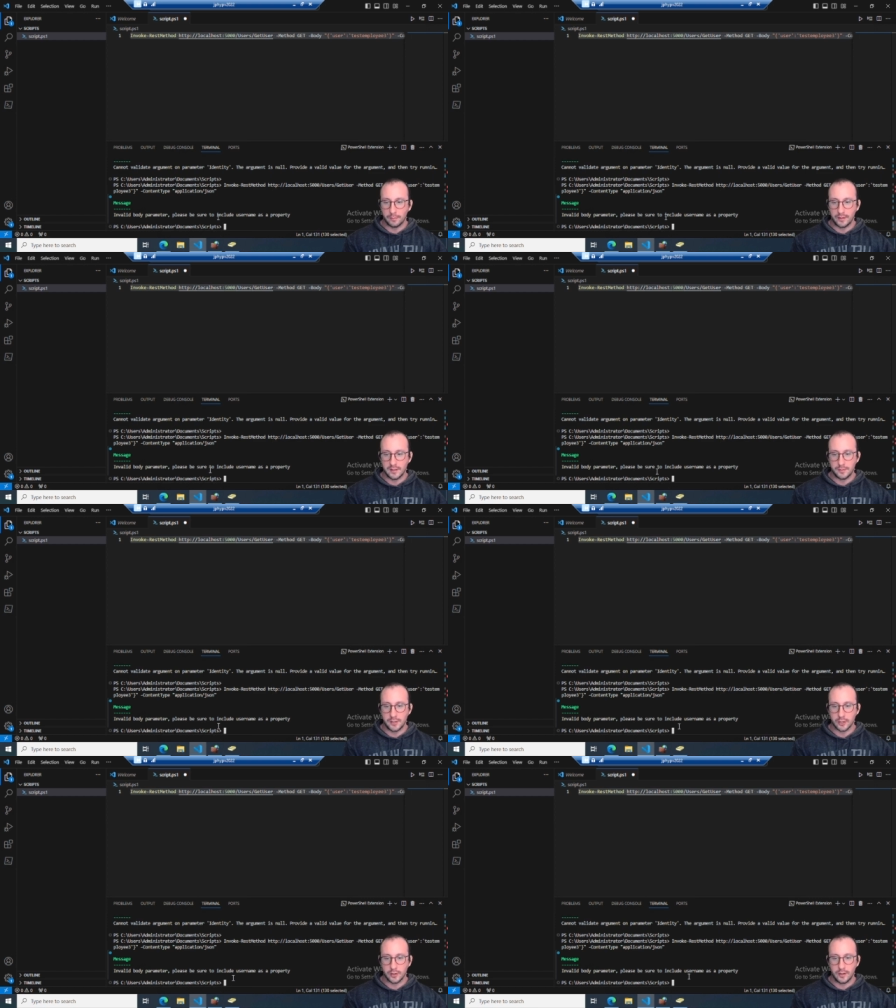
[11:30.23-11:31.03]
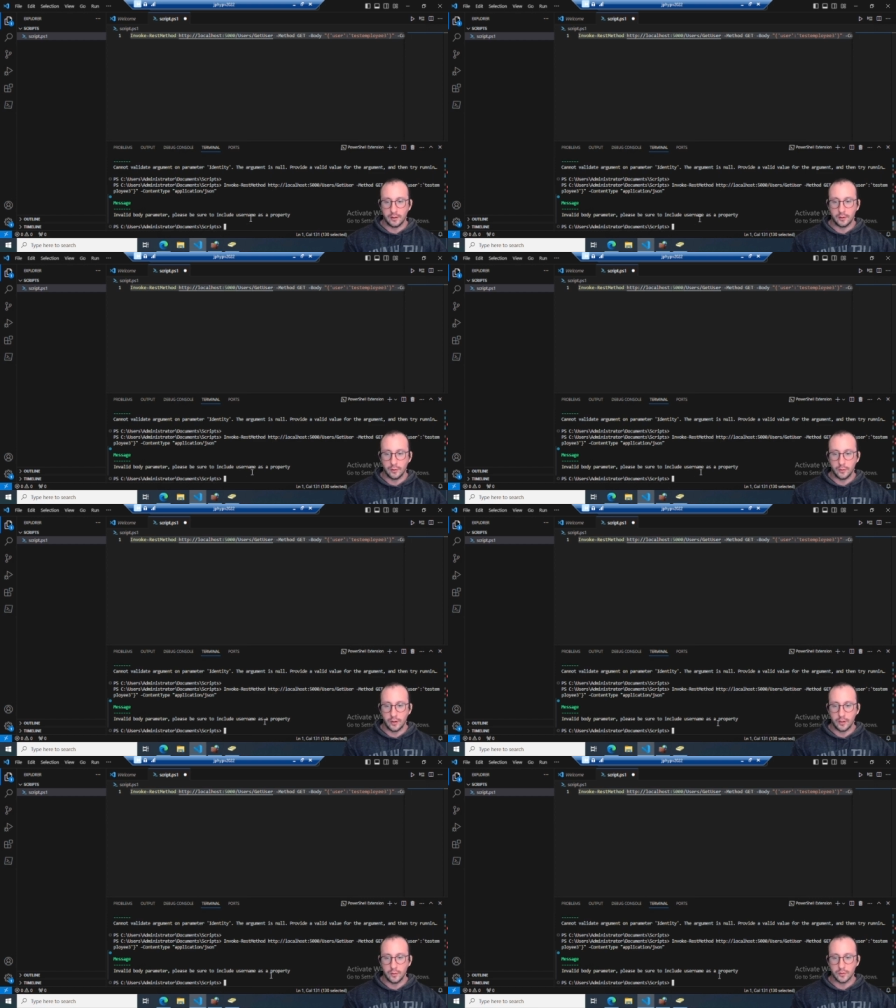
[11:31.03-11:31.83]
Please be sure to
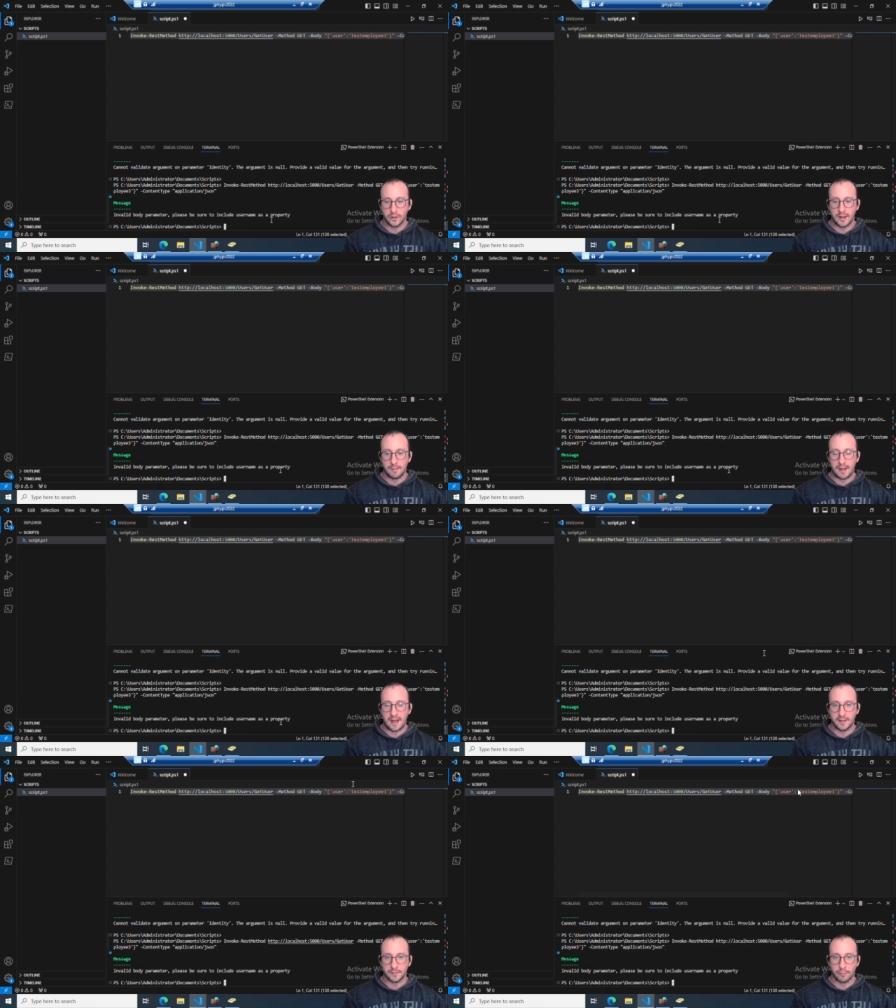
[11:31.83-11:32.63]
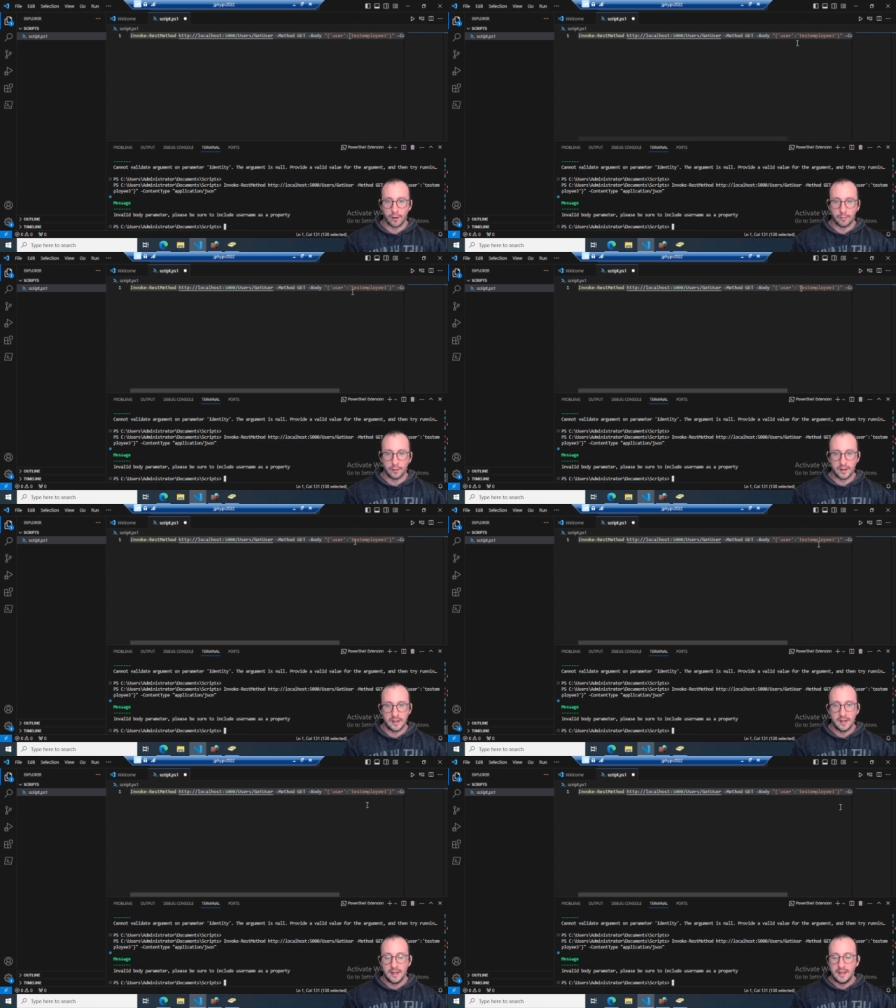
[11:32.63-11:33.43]
include username as
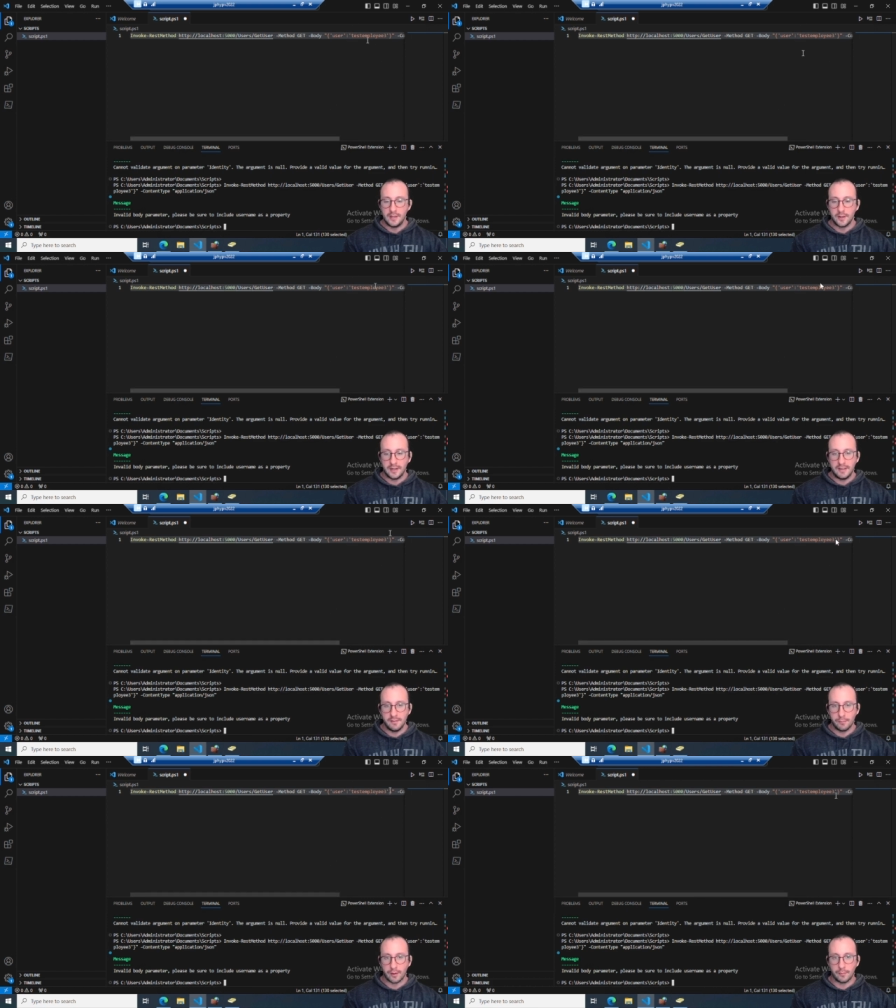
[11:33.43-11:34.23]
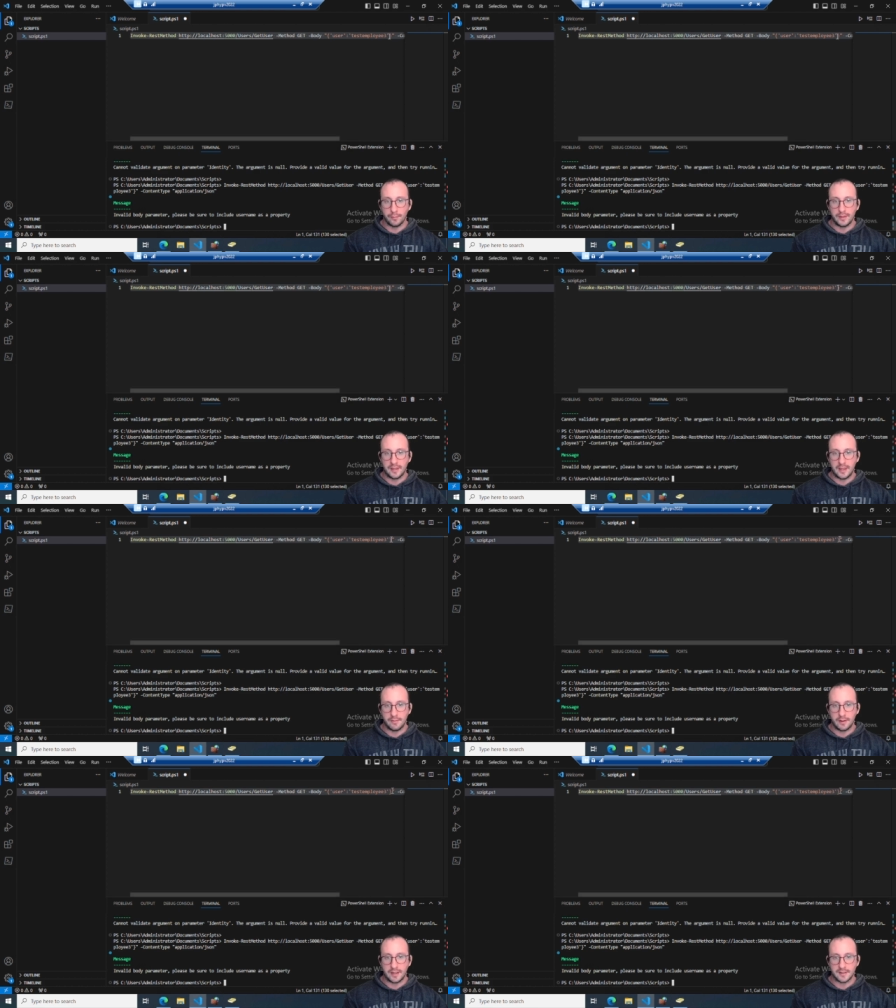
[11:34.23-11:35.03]
property. You can even probably
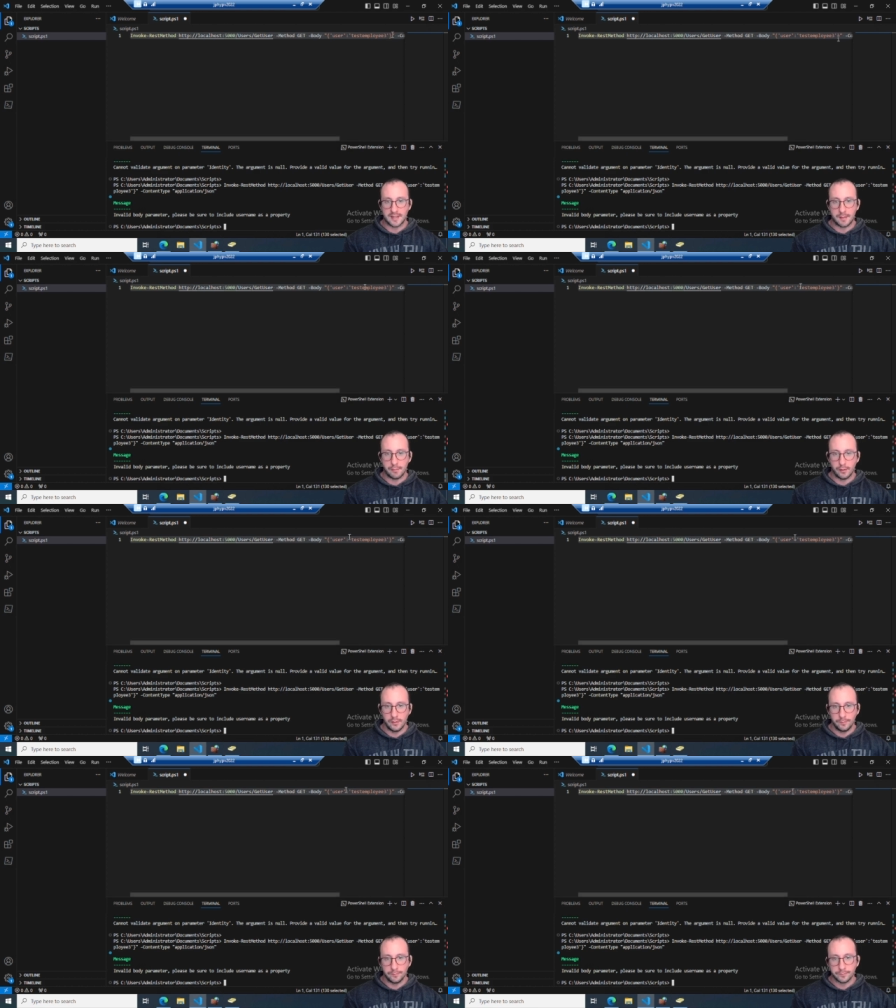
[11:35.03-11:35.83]
give an example.